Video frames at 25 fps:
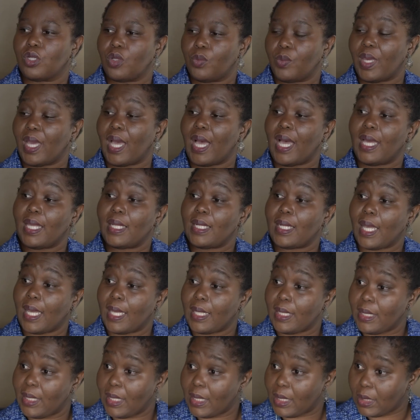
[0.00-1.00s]
way, and
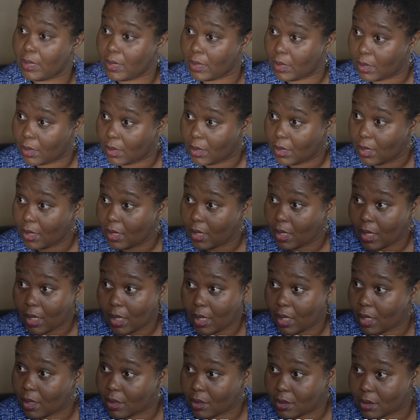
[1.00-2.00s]
ideally,
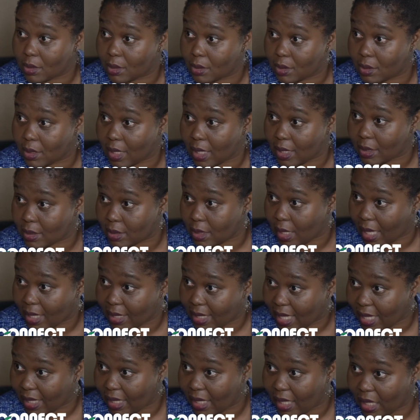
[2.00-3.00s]
at
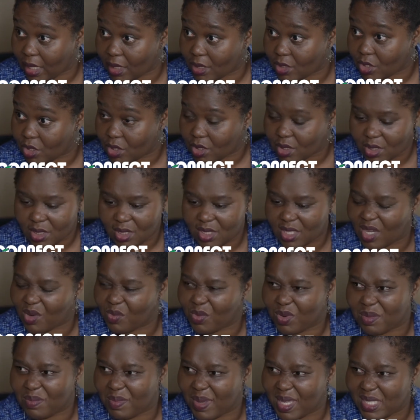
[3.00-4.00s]
that age, they
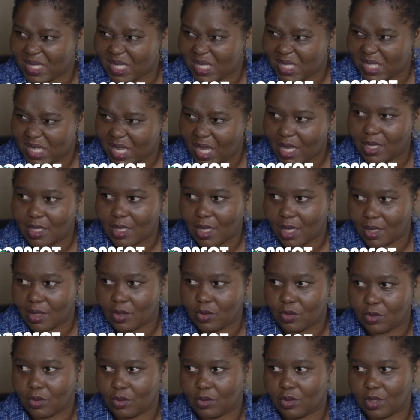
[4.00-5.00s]
weren't meant to. And I
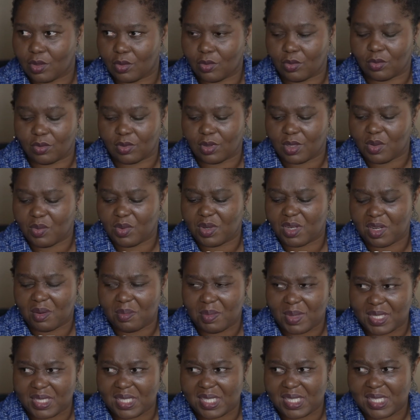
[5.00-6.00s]
know, they were not
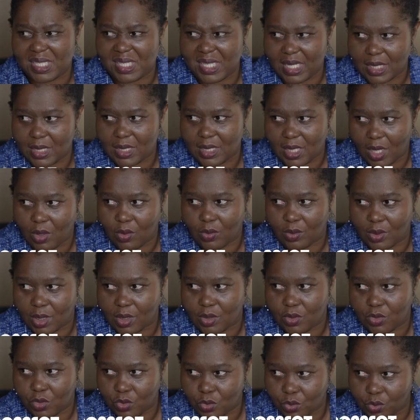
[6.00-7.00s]
meant to sit down
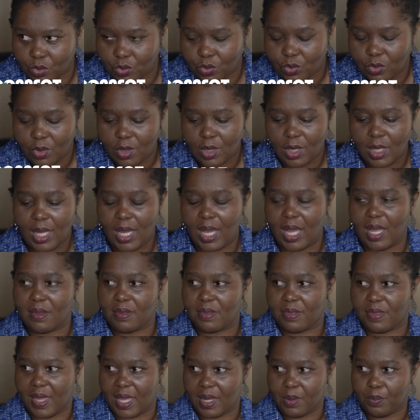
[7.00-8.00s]
and do at
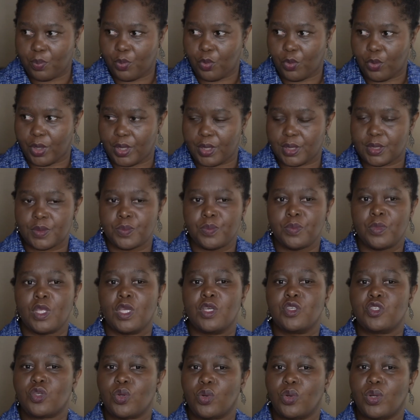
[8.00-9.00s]
that point.
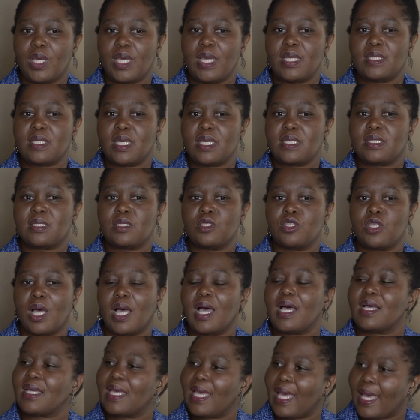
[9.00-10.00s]
So it's
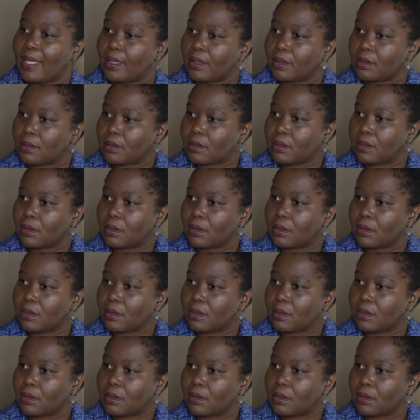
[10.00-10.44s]
not, again,